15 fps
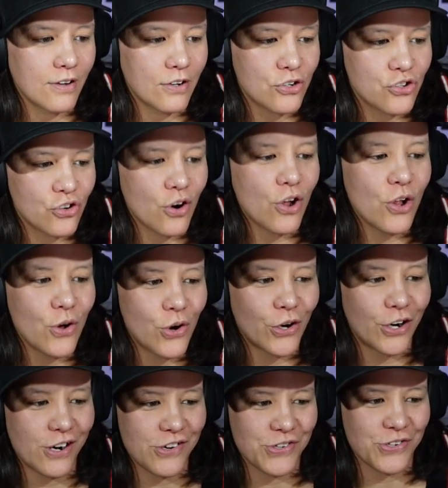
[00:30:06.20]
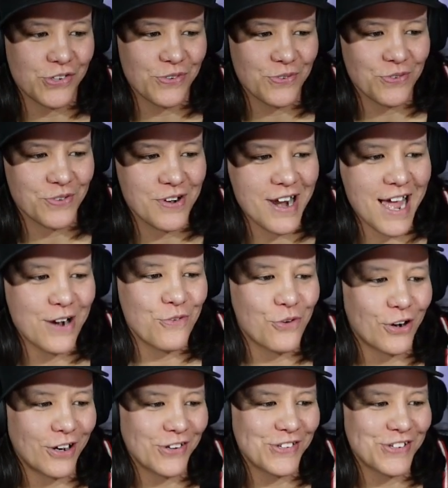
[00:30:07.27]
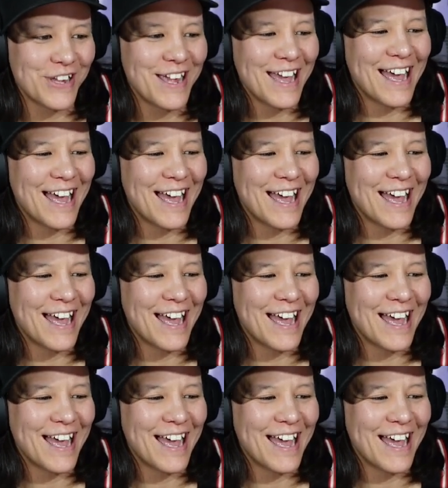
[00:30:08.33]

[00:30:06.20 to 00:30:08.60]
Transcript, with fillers: Troll whores, not orcs.